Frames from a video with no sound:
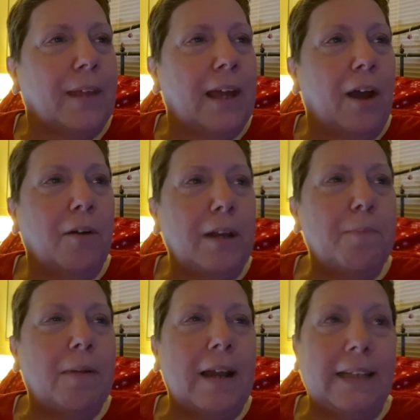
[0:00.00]
It only
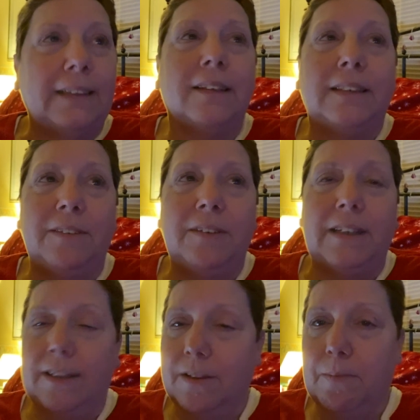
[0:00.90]
plays our
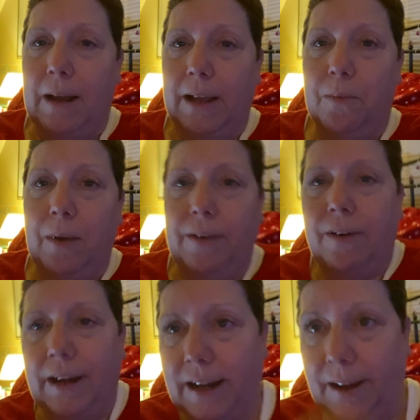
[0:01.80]
DVDs in black and white
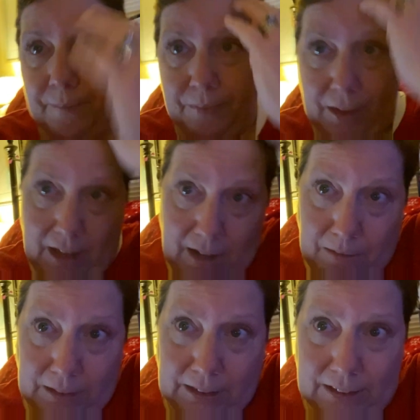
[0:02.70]
right now,
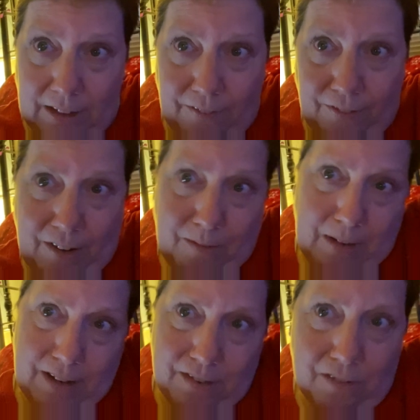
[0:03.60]
which is not fun
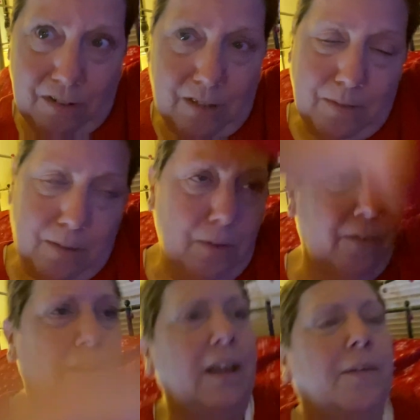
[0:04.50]
when it's a Christmas
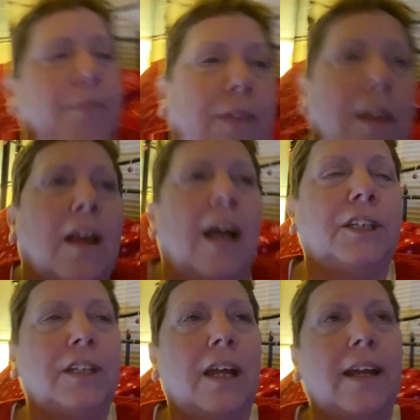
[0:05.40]
movie.
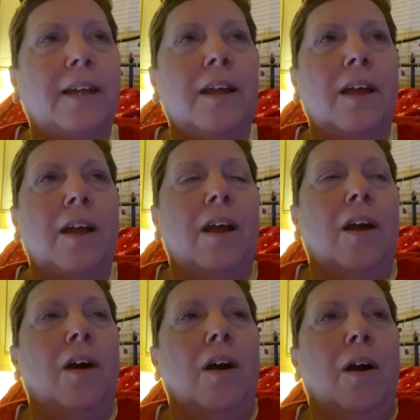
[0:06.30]
Ash and I
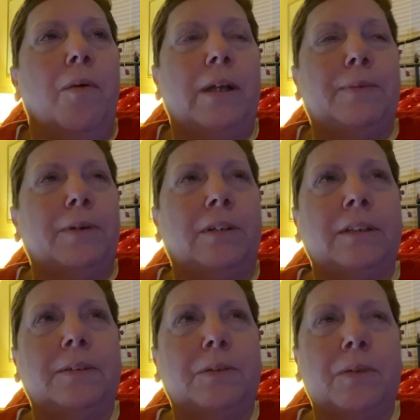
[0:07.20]
went to put
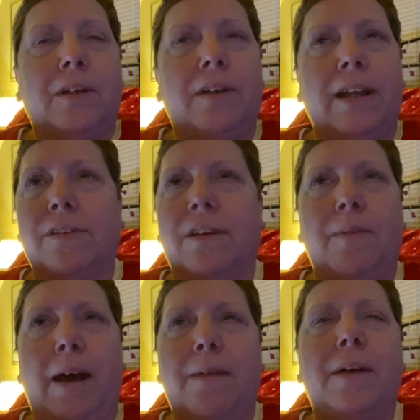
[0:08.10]
Christmas with the Cranks on
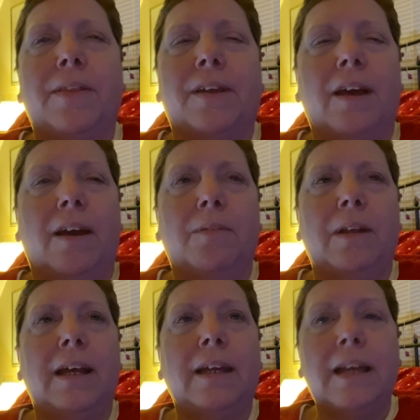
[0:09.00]
about a month ago and we're
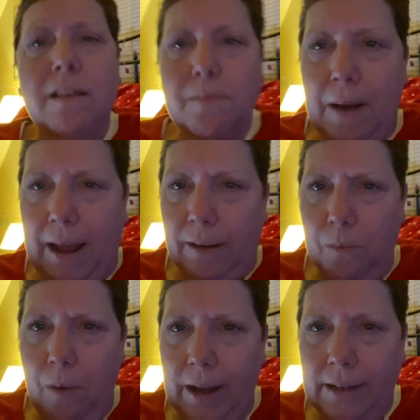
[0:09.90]
like, it's black
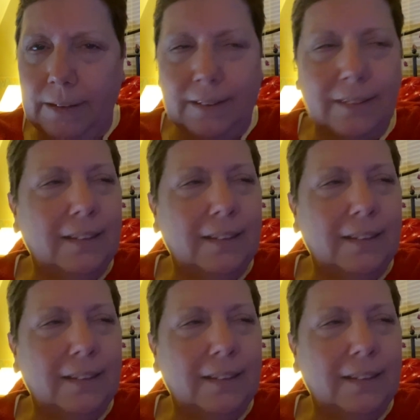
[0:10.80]
and white.